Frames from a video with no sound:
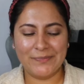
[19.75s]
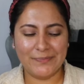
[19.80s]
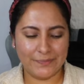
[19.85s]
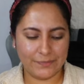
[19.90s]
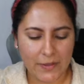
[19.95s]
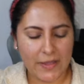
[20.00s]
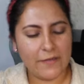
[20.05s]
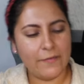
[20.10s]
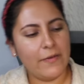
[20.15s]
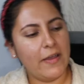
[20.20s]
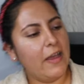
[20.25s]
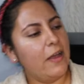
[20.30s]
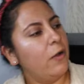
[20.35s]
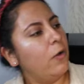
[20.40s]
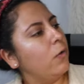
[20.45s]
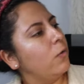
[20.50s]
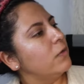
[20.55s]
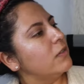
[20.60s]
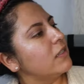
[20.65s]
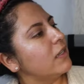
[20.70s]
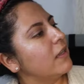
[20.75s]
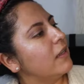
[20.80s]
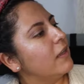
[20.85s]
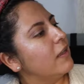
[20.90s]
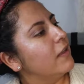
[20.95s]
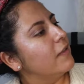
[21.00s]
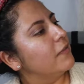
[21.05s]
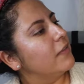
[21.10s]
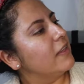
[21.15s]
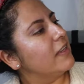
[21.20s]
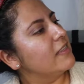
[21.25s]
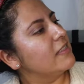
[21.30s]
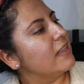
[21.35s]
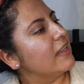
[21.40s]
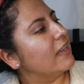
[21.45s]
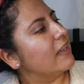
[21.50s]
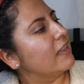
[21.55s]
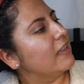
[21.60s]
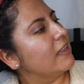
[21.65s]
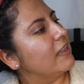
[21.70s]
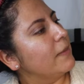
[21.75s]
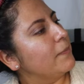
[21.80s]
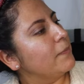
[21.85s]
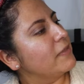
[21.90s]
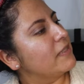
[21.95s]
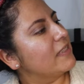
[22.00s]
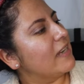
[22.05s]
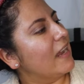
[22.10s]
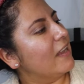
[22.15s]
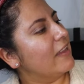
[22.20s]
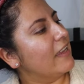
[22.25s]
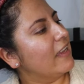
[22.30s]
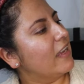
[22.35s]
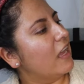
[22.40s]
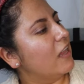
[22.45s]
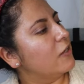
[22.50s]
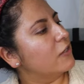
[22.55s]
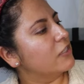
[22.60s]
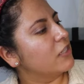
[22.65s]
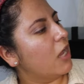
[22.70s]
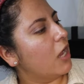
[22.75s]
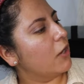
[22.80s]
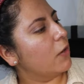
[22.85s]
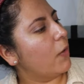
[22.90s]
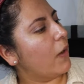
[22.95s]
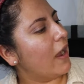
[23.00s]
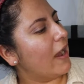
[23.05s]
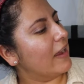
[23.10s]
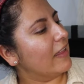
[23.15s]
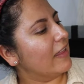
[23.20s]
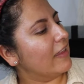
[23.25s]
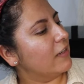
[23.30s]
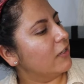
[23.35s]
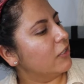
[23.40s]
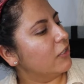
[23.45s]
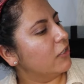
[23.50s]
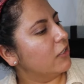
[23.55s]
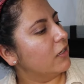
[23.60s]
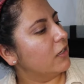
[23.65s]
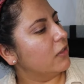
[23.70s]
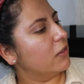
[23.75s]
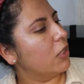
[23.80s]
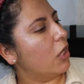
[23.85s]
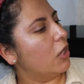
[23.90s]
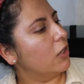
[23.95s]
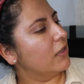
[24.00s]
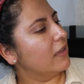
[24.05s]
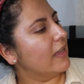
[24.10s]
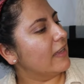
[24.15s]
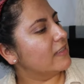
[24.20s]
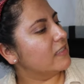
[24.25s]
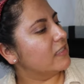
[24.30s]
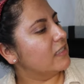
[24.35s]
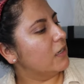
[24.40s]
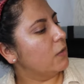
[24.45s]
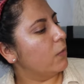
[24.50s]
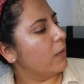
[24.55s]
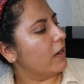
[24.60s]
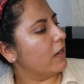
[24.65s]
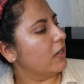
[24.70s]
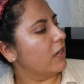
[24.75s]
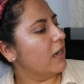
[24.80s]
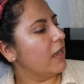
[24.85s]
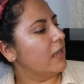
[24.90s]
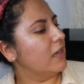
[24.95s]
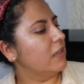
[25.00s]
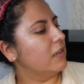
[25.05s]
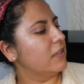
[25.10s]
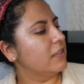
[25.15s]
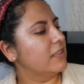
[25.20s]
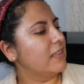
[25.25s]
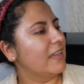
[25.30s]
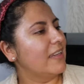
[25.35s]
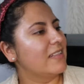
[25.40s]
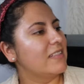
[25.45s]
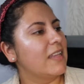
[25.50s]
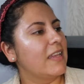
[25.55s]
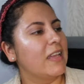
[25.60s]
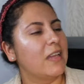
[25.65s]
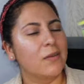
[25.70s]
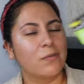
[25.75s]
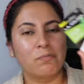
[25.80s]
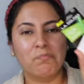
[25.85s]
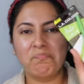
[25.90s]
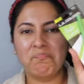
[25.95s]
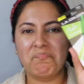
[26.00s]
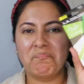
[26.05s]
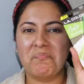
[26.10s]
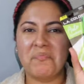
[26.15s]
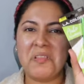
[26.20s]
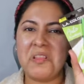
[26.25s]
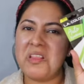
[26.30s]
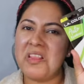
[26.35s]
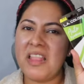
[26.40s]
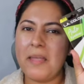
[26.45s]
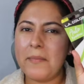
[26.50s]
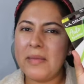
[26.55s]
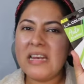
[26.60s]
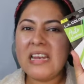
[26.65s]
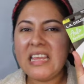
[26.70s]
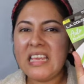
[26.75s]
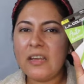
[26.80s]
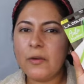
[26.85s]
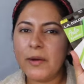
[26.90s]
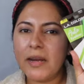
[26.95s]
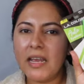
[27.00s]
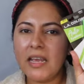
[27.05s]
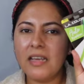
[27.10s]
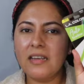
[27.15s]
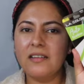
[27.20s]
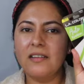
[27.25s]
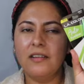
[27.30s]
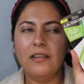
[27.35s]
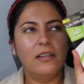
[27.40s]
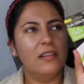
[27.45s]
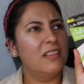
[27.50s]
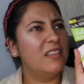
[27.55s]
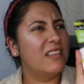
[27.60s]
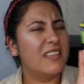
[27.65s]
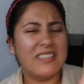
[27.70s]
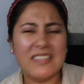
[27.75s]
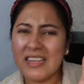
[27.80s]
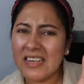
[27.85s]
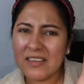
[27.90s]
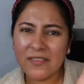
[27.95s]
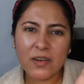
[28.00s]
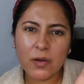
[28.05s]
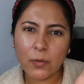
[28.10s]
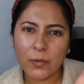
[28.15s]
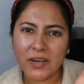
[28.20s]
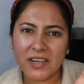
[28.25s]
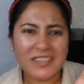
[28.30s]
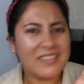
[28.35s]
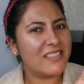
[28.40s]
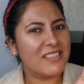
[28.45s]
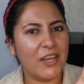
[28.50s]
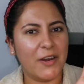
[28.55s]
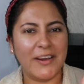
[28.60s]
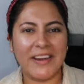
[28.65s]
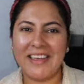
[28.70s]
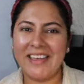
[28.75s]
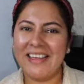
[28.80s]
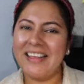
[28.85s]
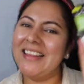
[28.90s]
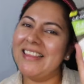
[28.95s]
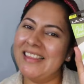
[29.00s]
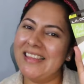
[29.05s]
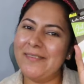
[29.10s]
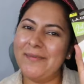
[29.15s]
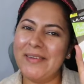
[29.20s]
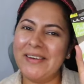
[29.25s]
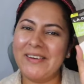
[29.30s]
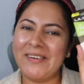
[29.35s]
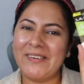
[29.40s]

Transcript: So I found this Eclipsed LA Colors Auto Eyeliner, long-lasting wear, and it looks like it's like lemony green. Is that even a word? Sorry. Lemon